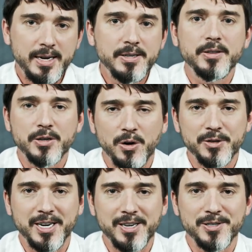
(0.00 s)
into the
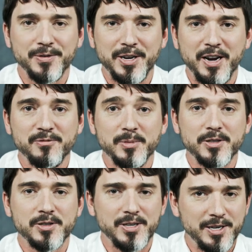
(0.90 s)
context of the
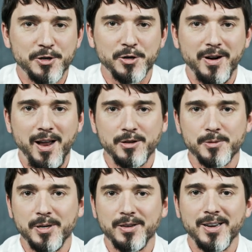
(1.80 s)
government's signature
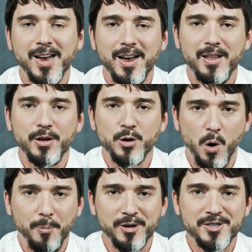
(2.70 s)
announcement the
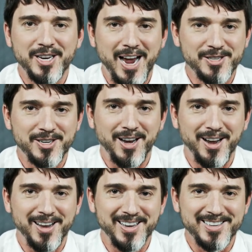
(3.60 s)
corporate tax
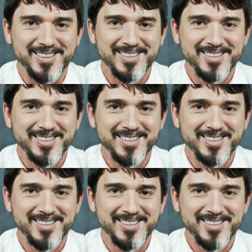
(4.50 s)
cut.